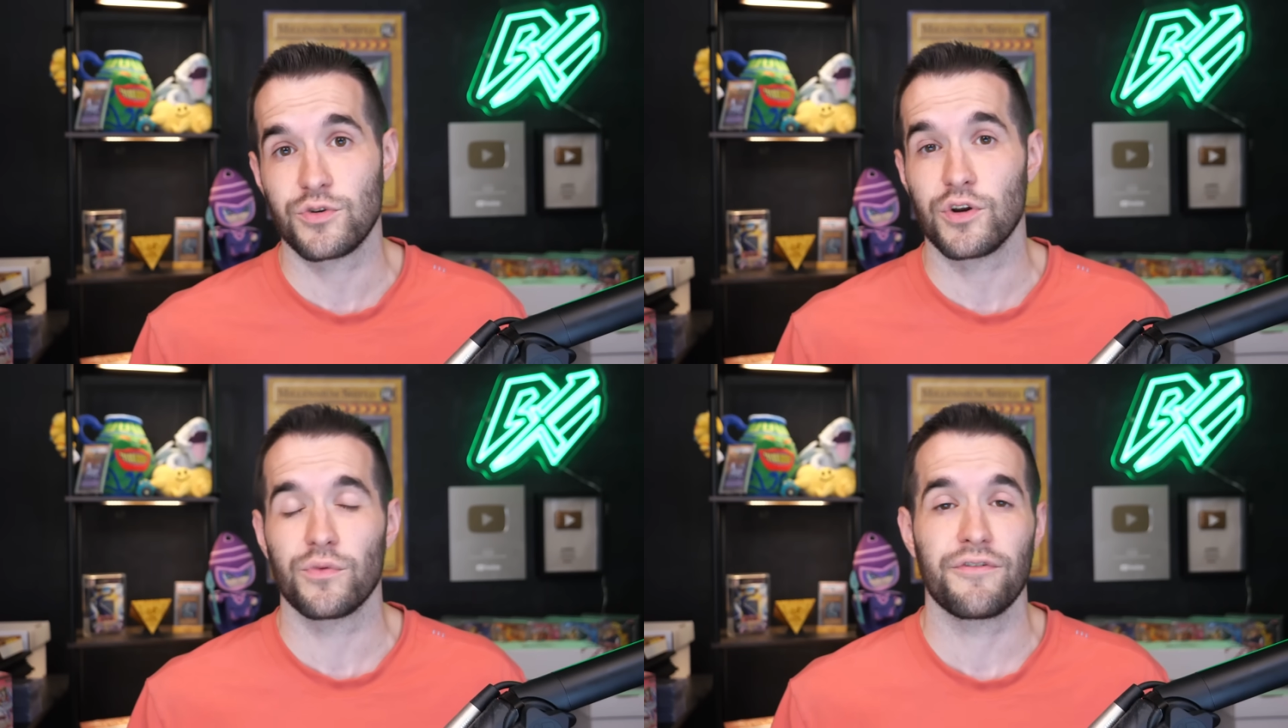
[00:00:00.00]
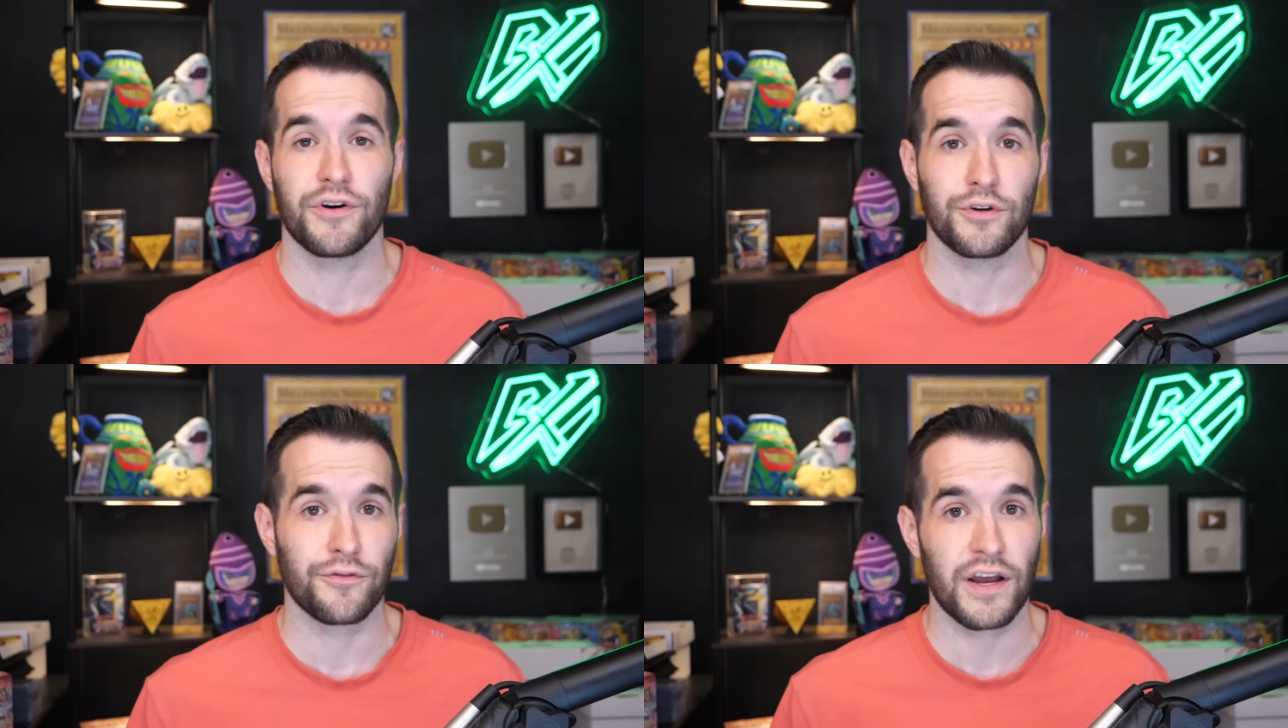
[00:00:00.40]
you couldn't
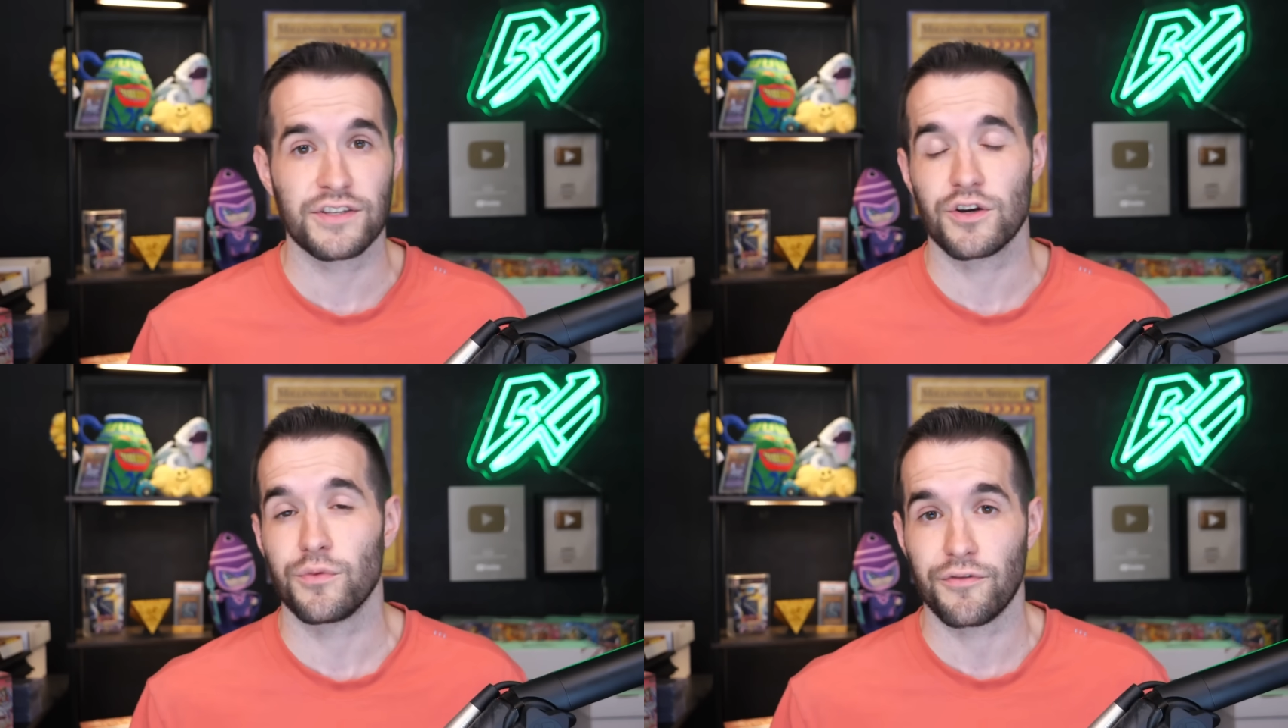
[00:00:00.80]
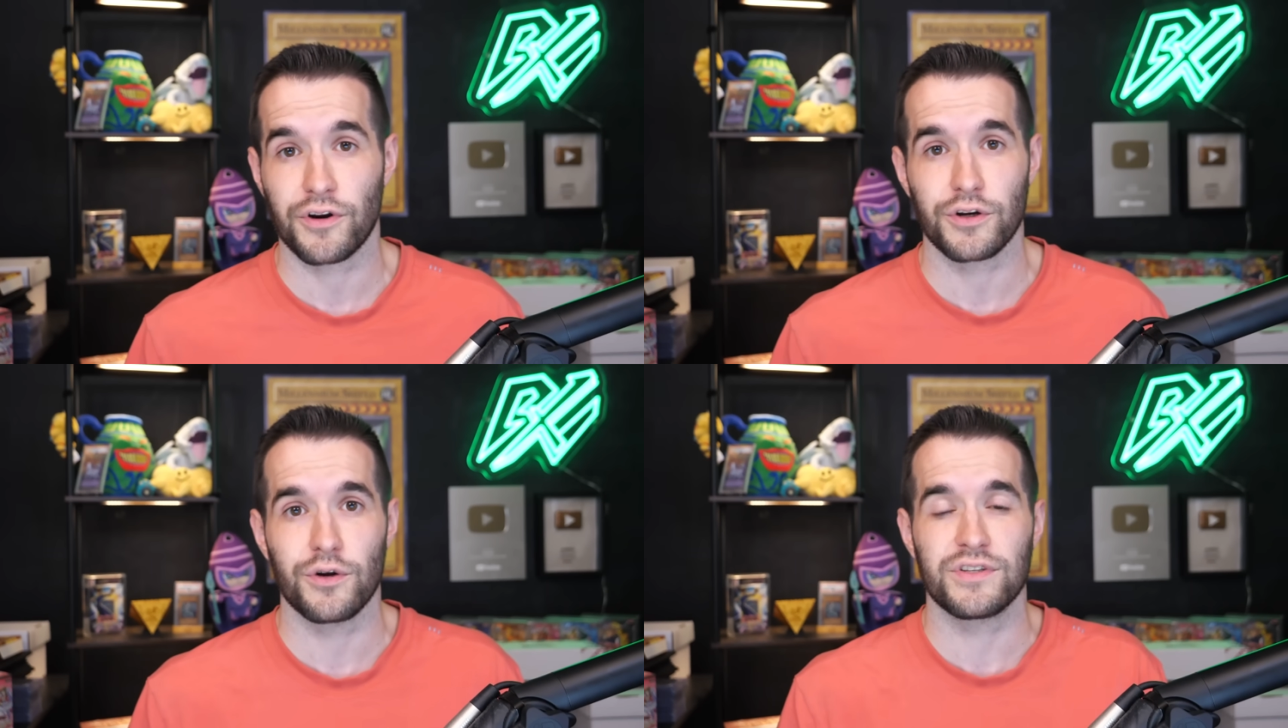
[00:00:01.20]
refund your flights, couldn't
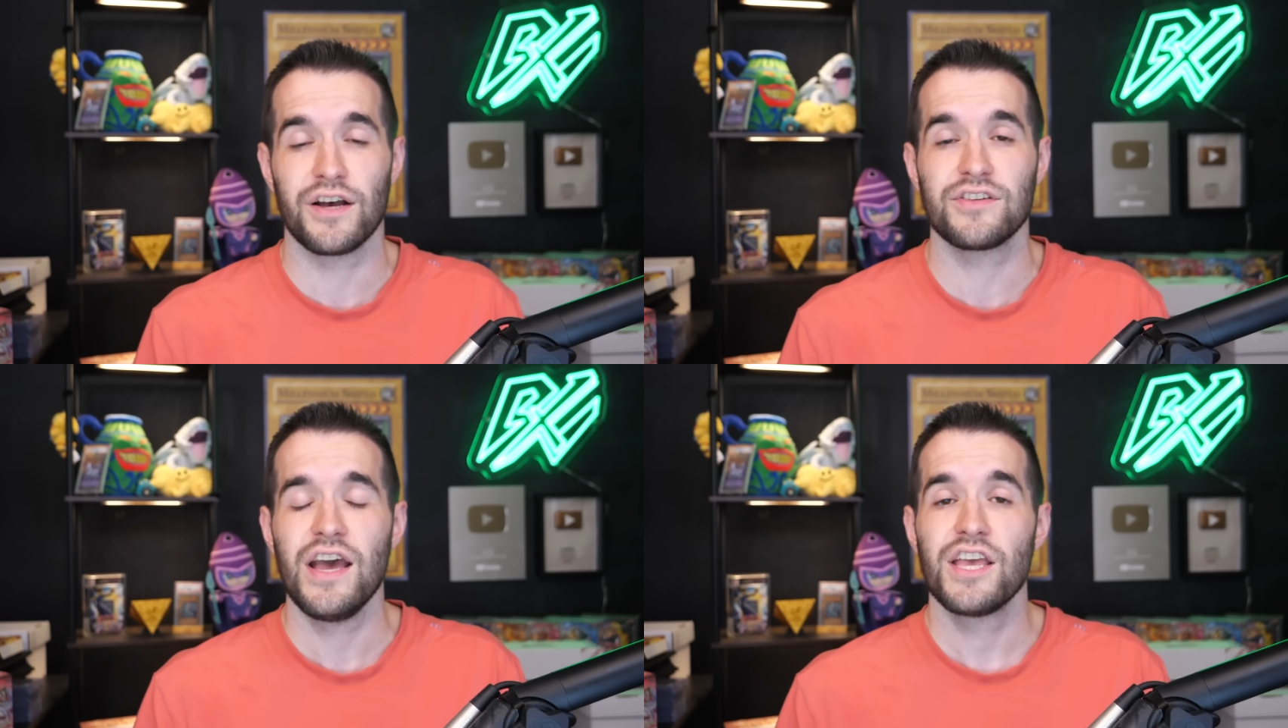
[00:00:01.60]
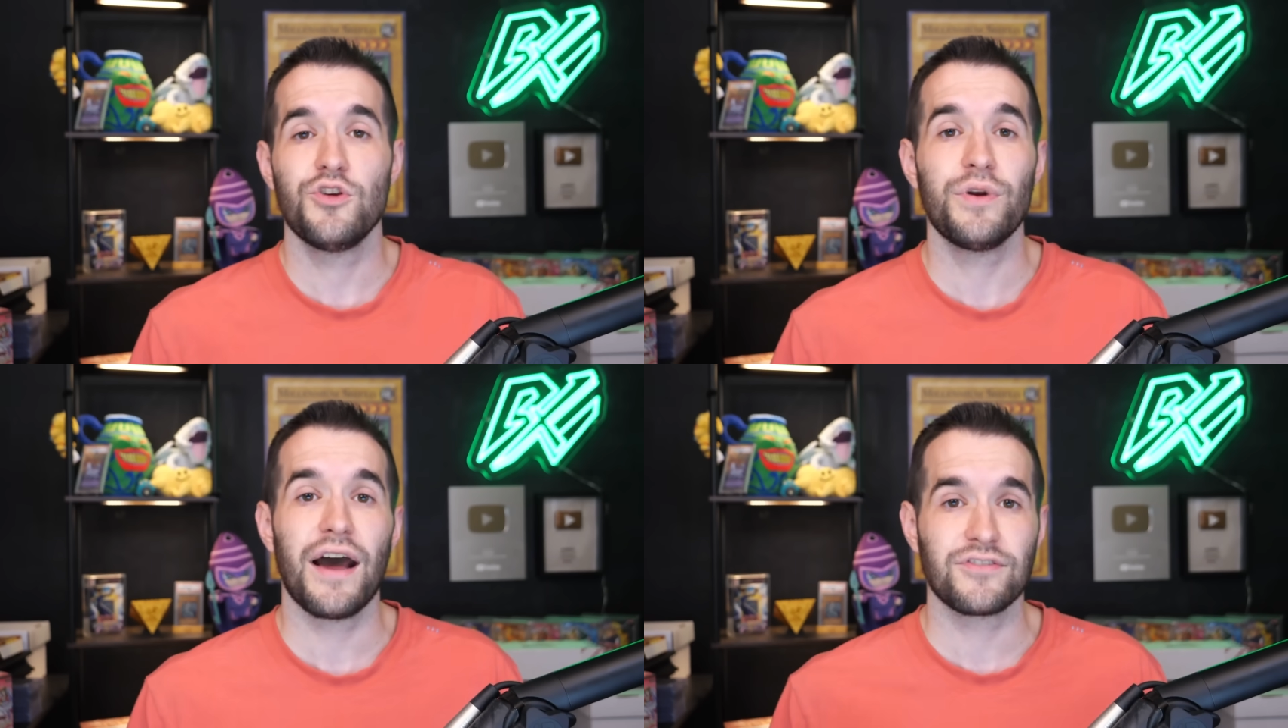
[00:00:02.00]
refund your hotels,
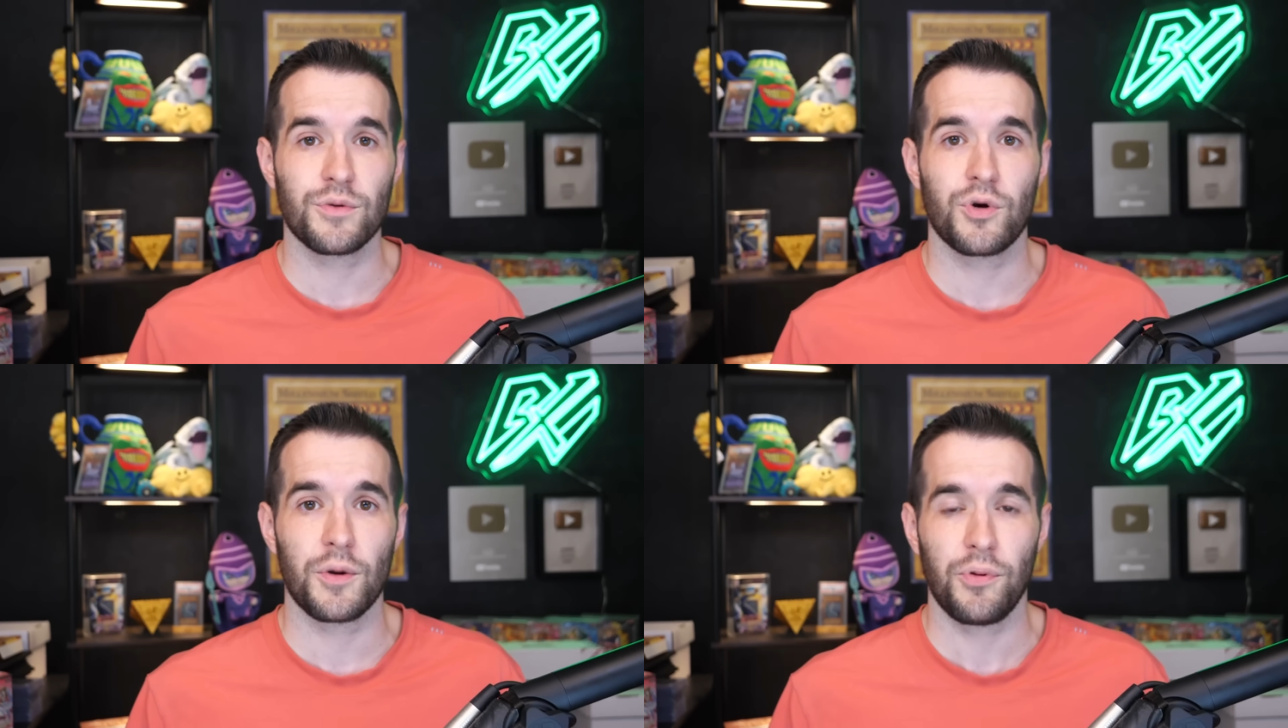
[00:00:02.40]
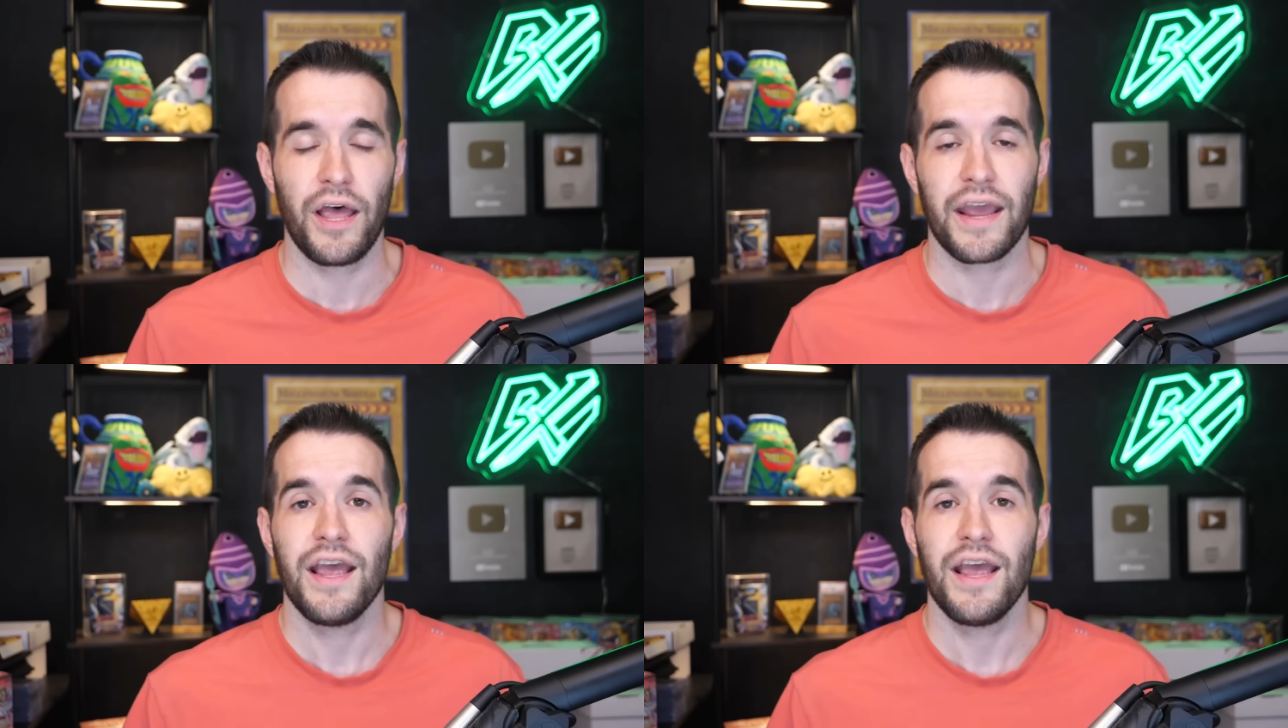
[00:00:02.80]
you would have somewhere to play.